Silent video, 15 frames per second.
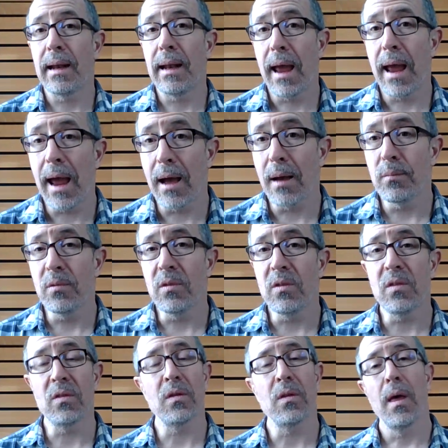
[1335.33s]

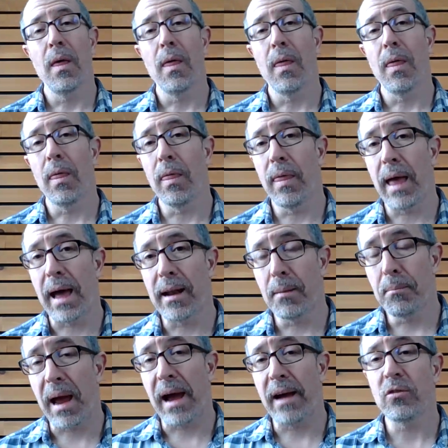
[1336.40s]
Ems, that
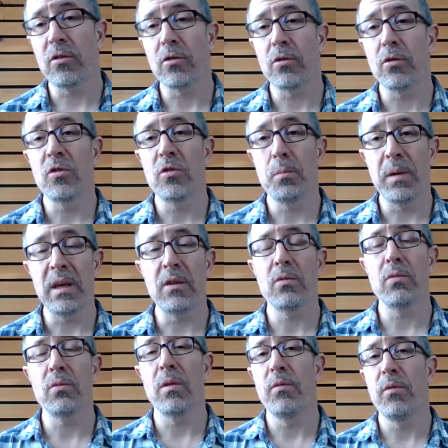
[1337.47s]
ambassador speaks
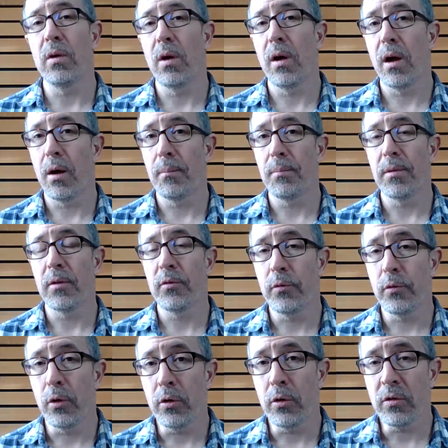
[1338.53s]
with Wilhelm
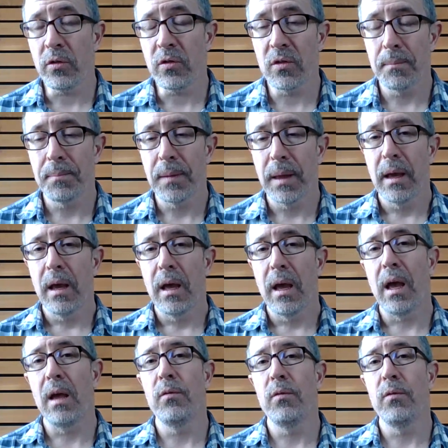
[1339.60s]
I. And